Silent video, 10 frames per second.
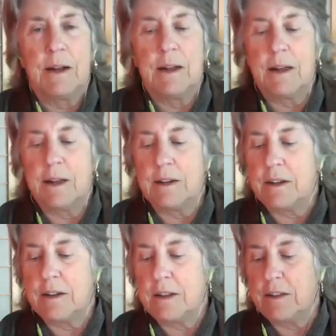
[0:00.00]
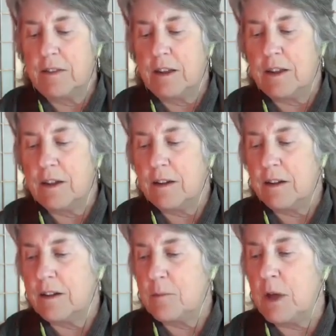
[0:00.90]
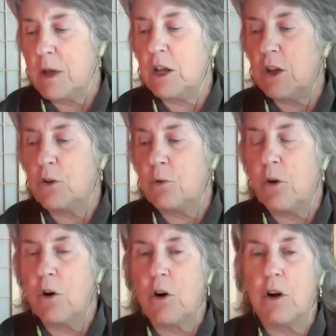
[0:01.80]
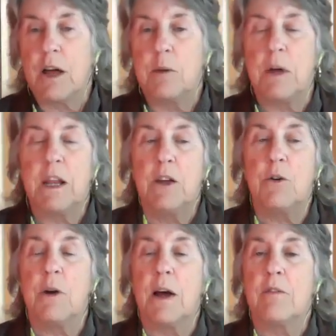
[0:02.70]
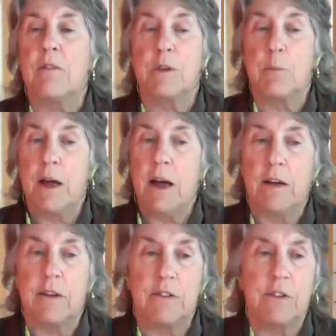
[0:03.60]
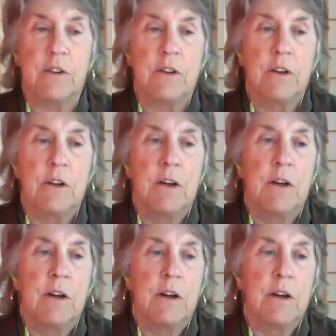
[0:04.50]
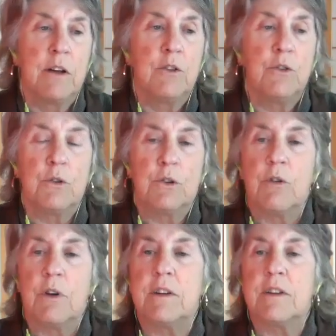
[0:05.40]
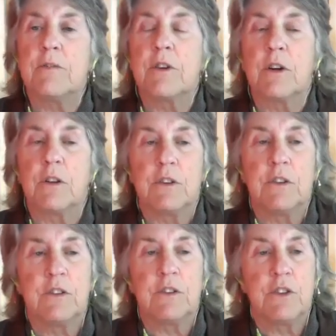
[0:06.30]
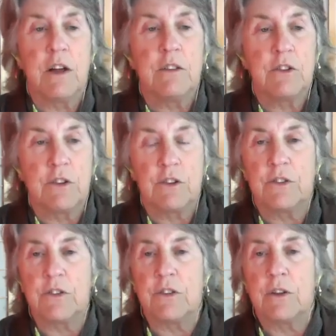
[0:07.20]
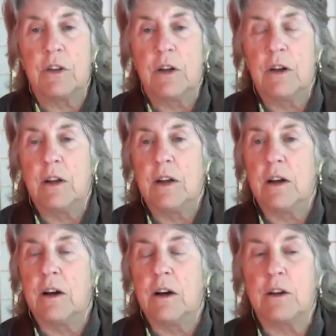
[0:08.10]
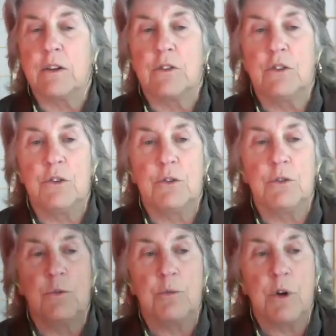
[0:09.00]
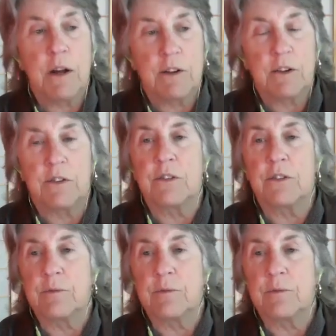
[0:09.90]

And in the many who are and many who have in the past endured great difficulties and challenges to practice.